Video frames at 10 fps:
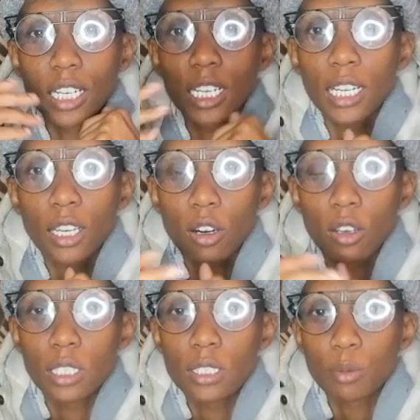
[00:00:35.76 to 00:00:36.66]
then
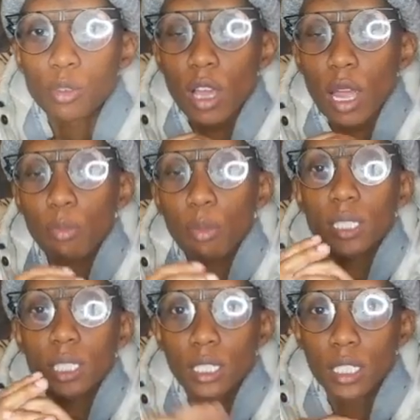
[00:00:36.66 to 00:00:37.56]
click on the
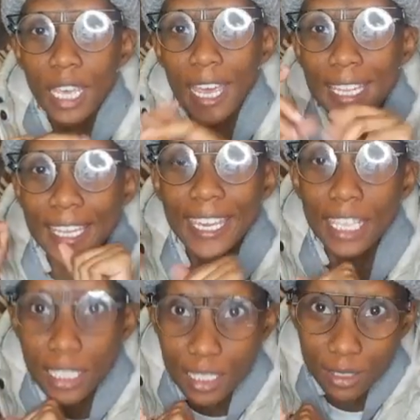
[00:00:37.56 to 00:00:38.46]
subscribe button and
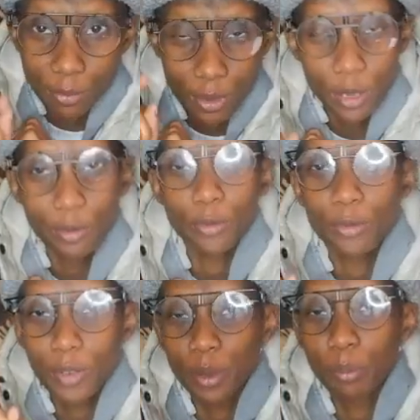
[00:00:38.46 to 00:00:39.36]
hit, very,
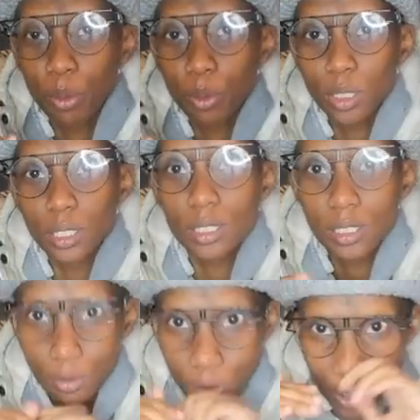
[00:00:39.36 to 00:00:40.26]
very
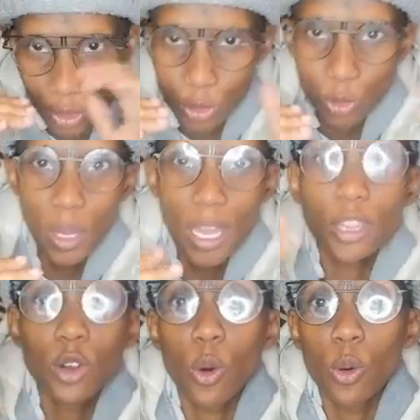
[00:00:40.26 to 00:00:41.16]
important for the new
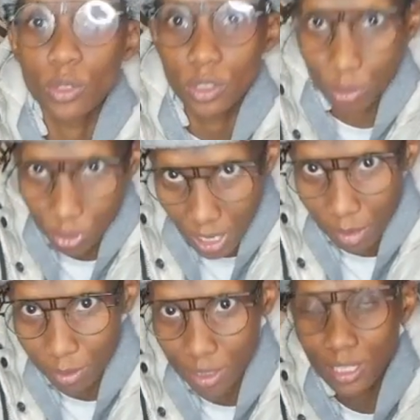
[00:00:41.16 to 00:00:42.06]
and the old
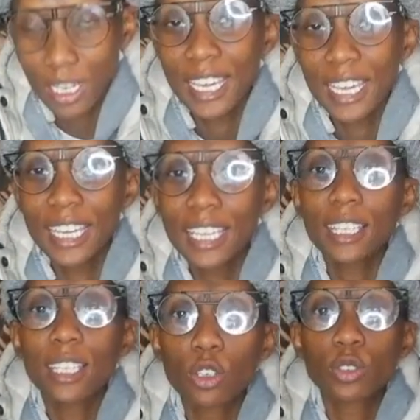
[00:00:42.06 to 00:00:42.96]
subscribers,
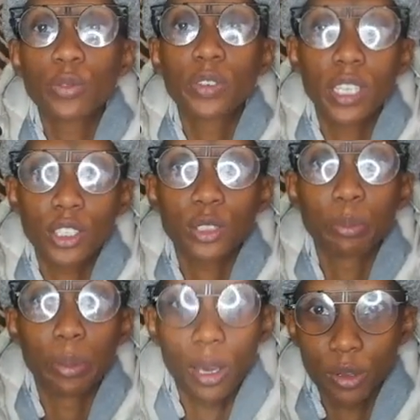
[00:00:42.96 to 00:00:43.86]
hit the
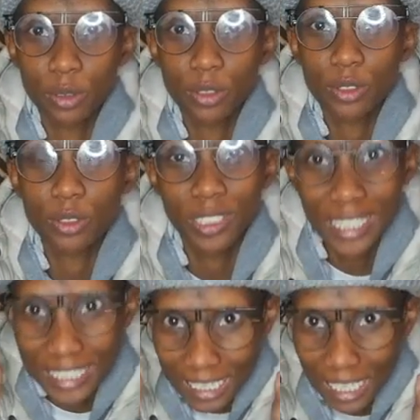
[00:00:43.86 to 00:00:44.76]
notification bell
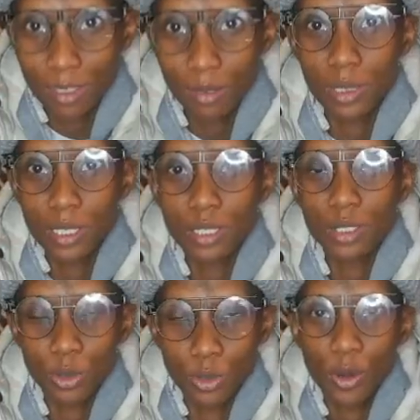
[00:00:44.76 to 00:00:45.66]
so that nothing
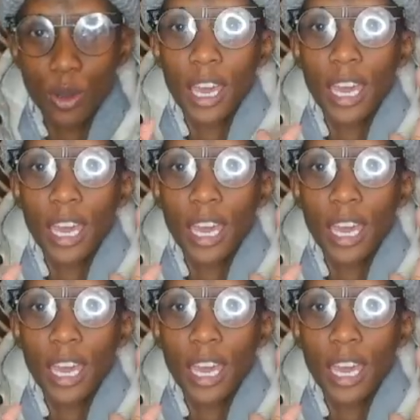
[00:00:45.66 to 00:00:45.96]
misses you.